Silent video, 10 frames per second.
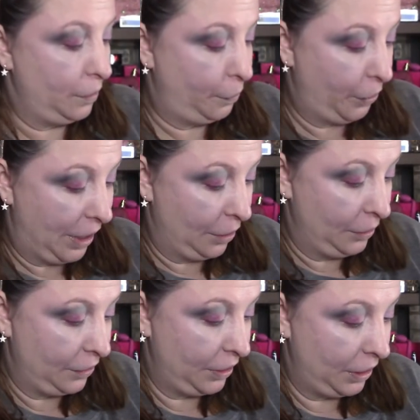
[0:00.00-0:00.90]
the
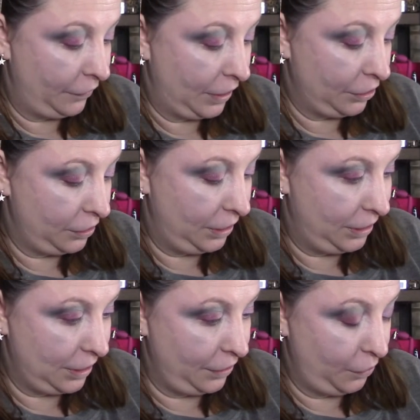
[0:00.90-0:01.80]
brown now that I've actually
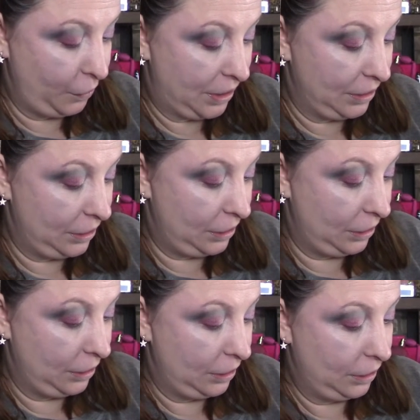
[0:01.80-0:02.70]
done the rest
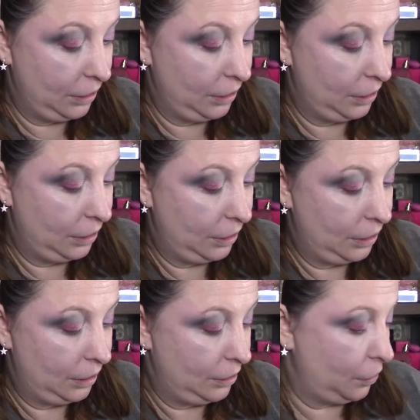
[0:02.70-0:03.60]

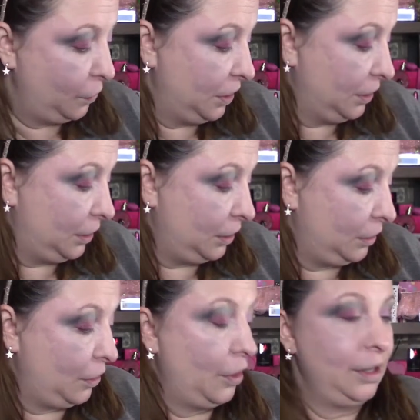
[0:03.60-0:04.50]
so this
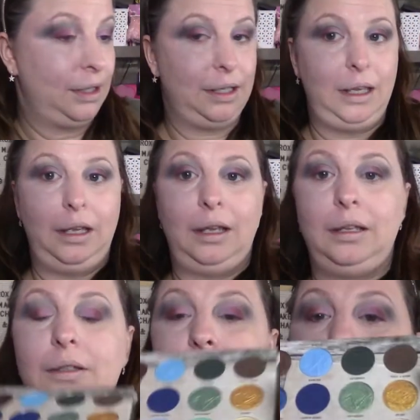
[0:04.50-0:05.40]
is gone
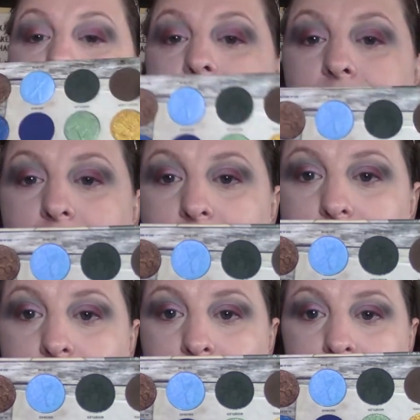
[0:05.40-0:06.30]
skiing. So there's
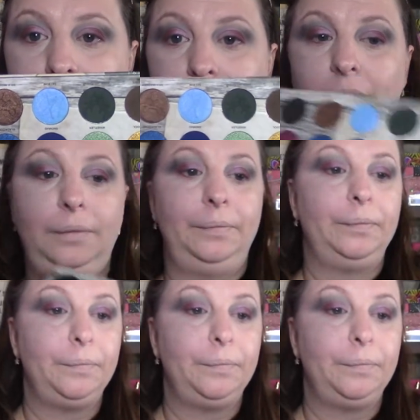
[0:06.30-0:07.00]
it right there.